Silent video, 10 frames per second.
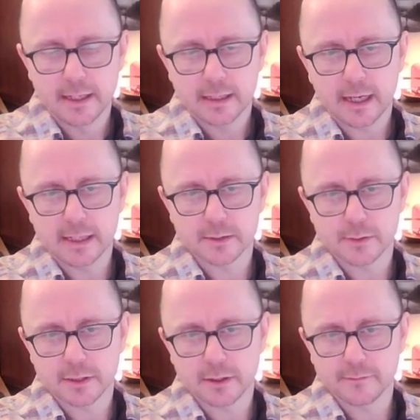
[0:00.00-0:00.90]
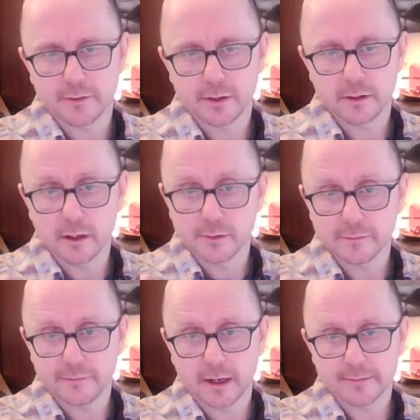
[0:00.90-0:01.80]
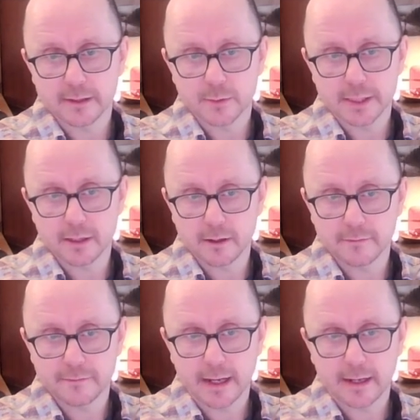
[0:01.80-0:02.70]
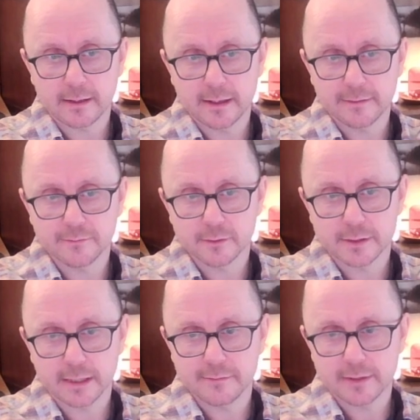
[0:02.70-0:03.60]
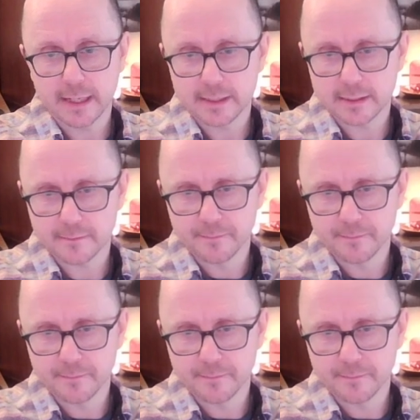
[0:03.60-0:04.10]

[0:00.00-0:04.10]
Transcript: Cages with a shock value lower than 5 are switched off and are therefore safe to enter.